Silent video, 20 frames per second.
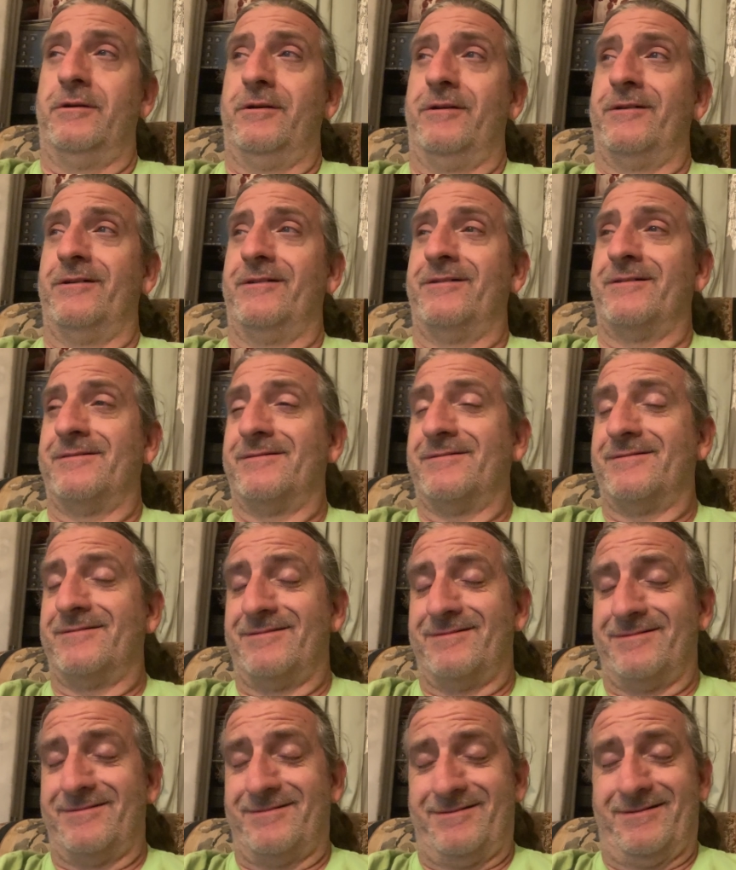it
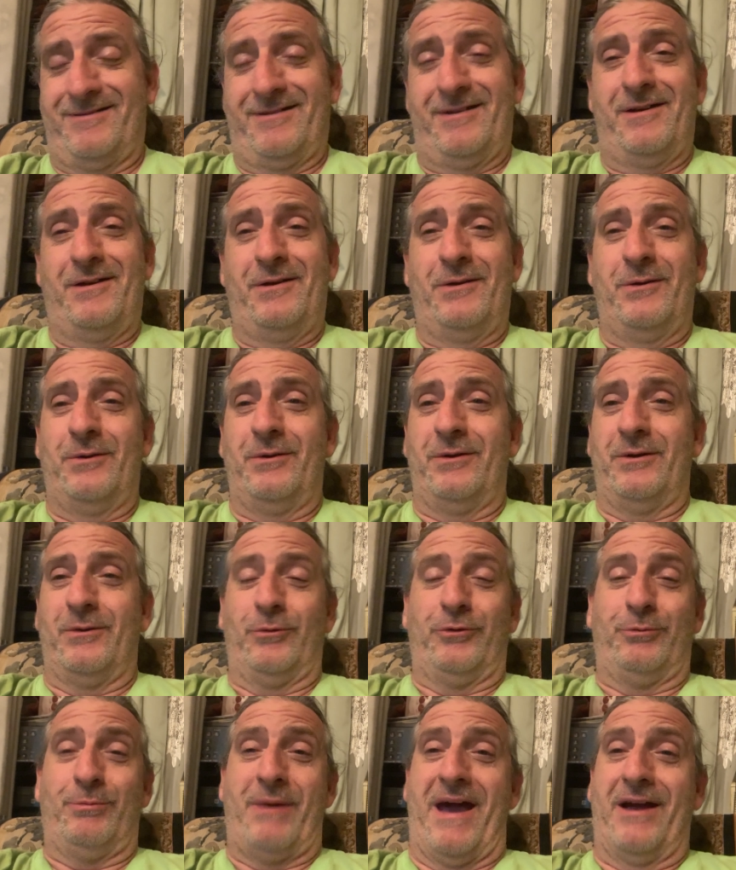
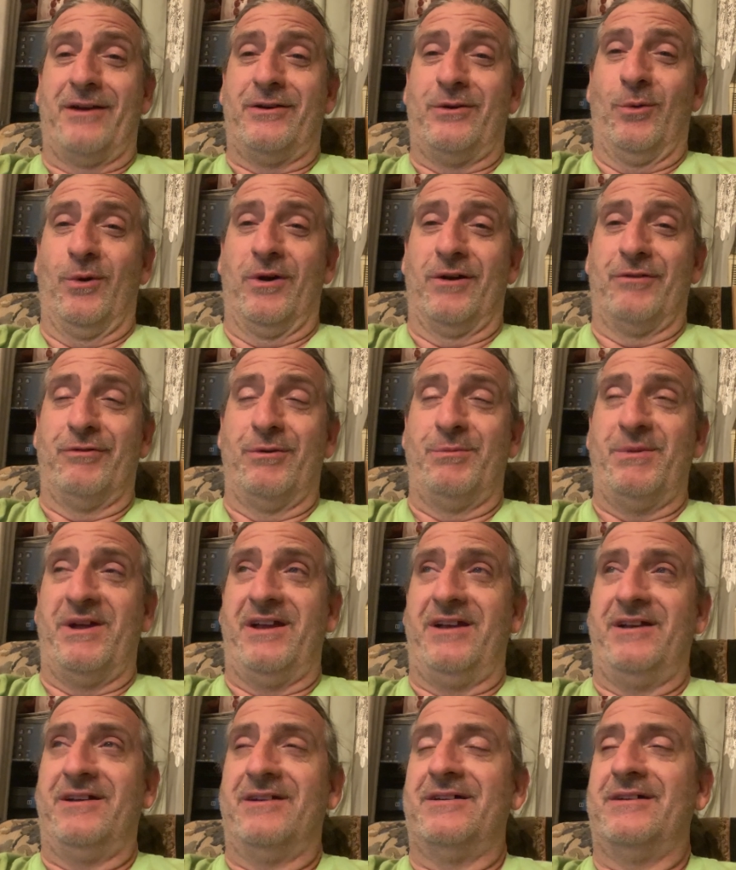was back to work for
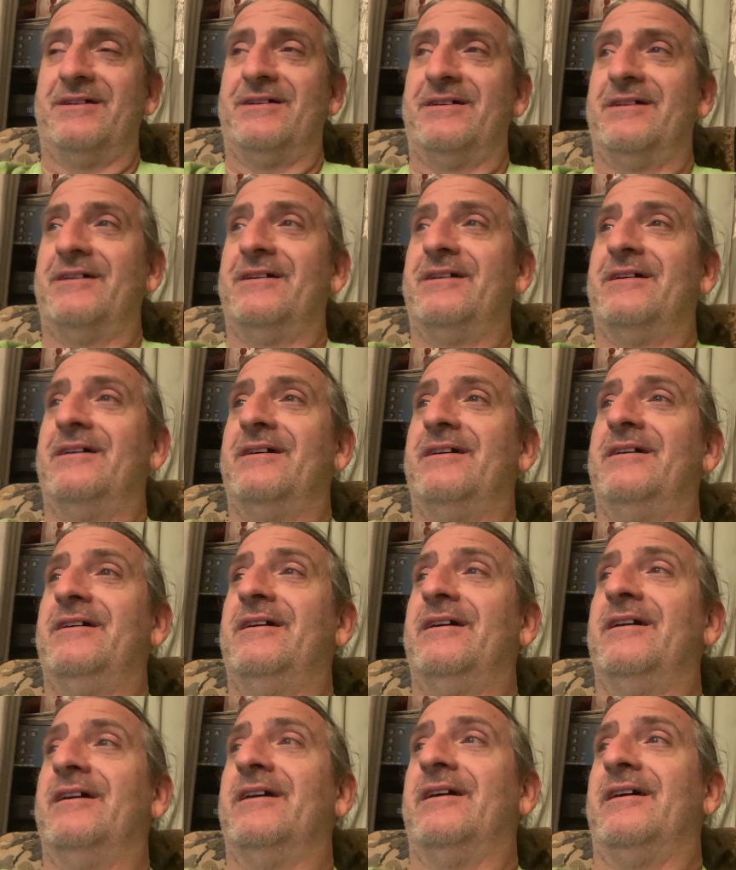me.
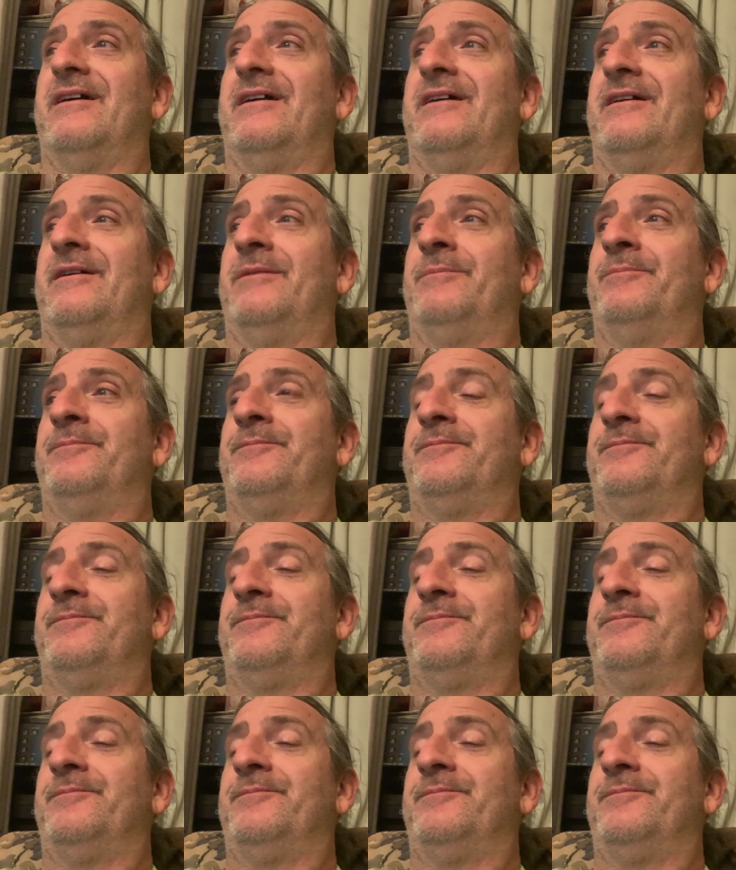Um,